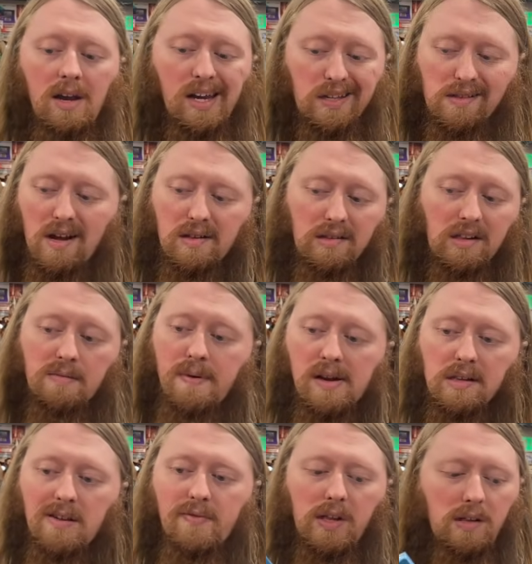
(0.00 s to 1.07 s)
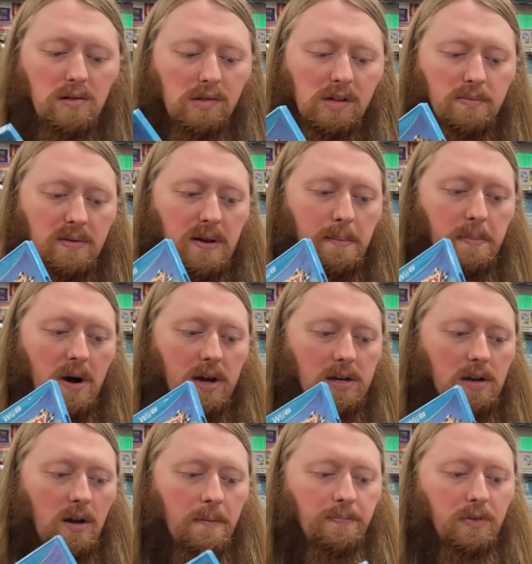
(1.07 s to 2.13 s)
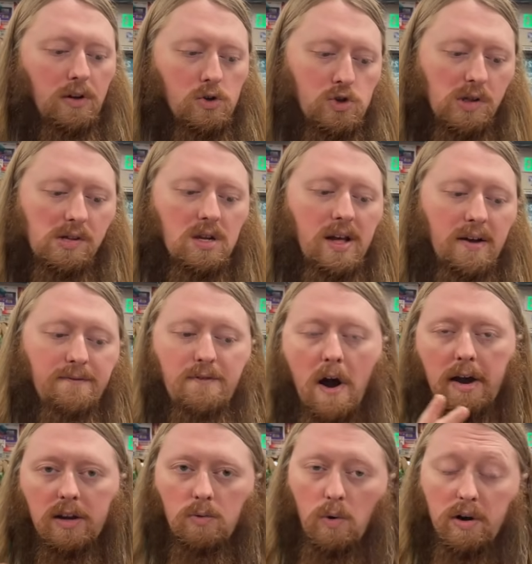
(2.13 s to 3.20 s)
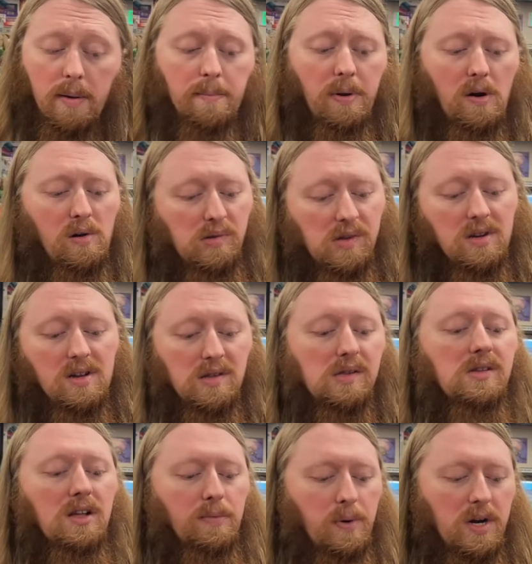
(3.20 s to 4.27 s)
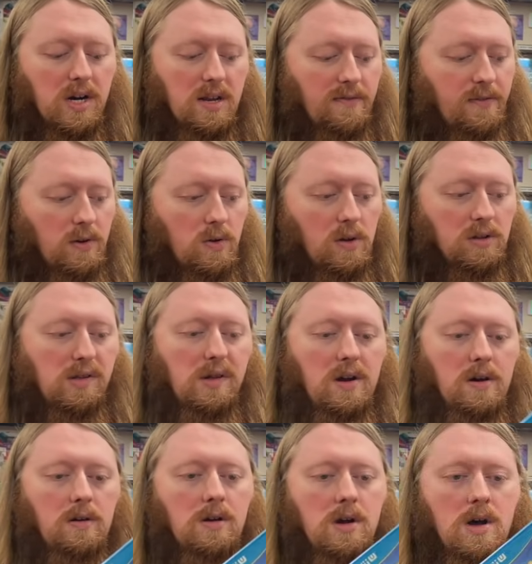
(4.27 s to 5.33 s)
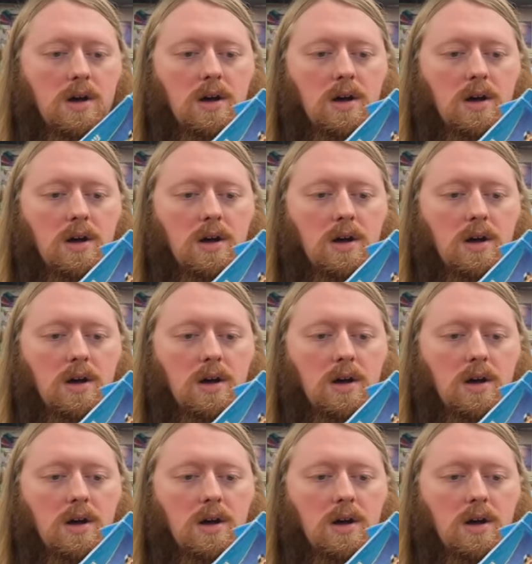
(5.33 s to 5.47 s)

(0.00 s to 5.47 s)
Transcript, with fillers: It's not as expensive as it used to be, but just to like find one in person is still pretty difficult. So